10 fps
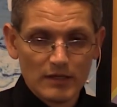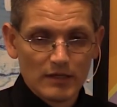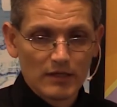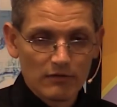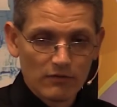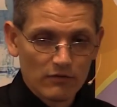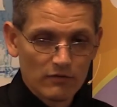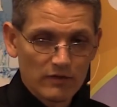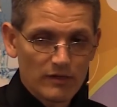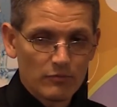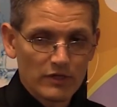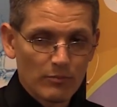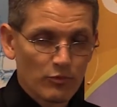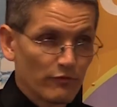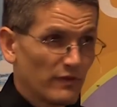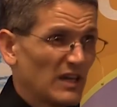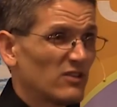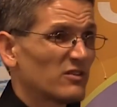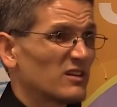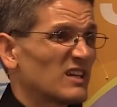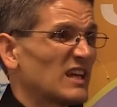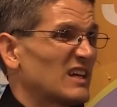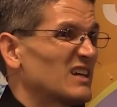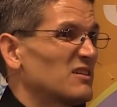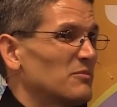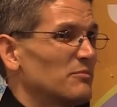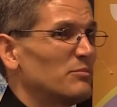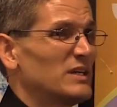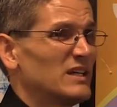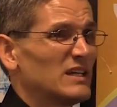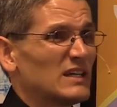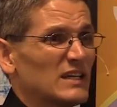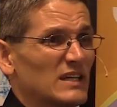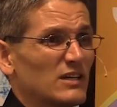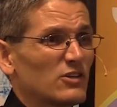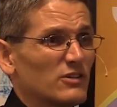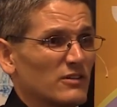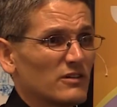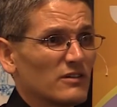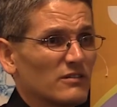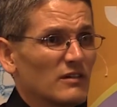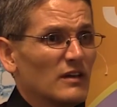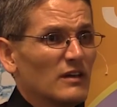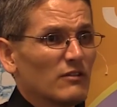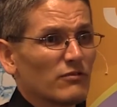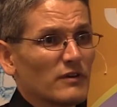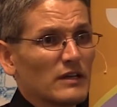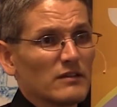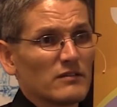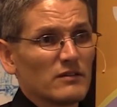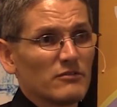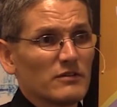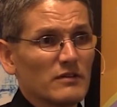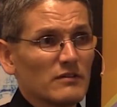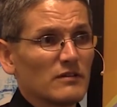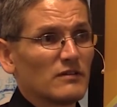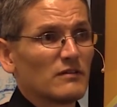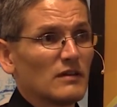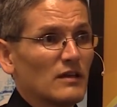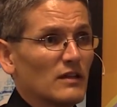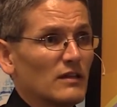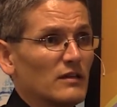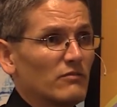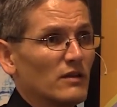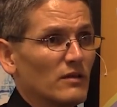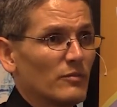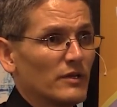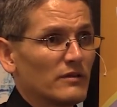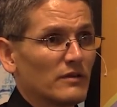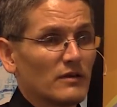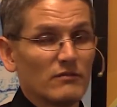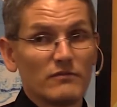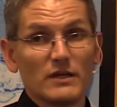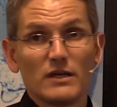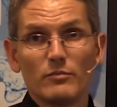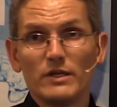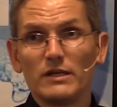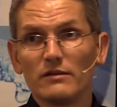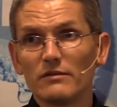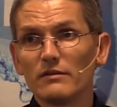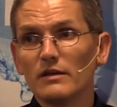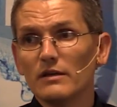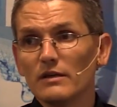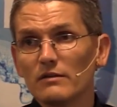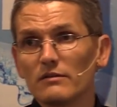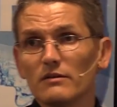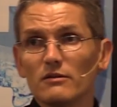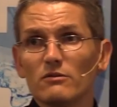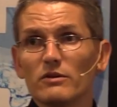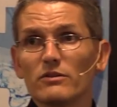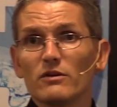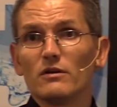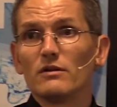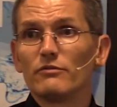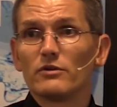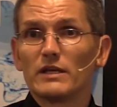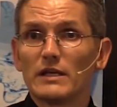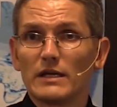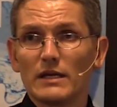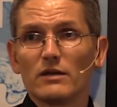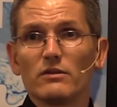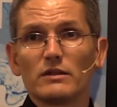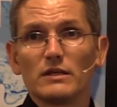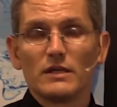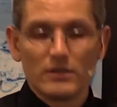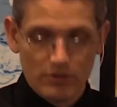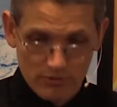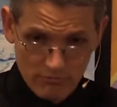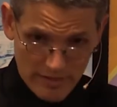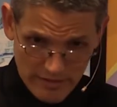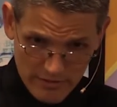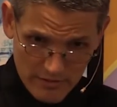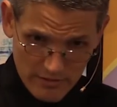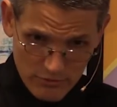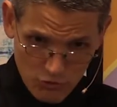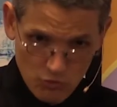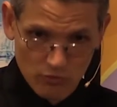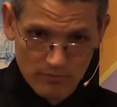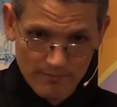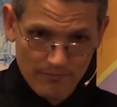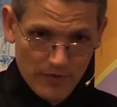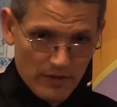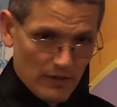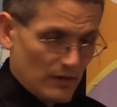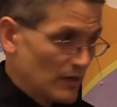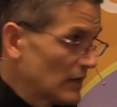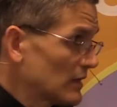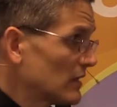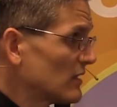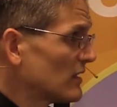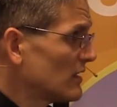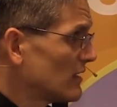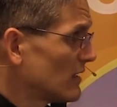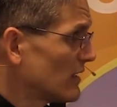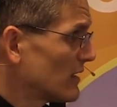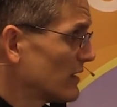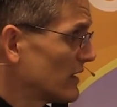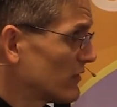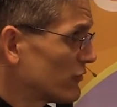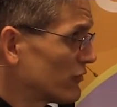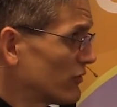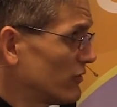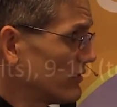And so sleep deprivation can be a cause for insulin resistance and the development of diabetes. So with all of your getting healthy, get your rest too. And it's true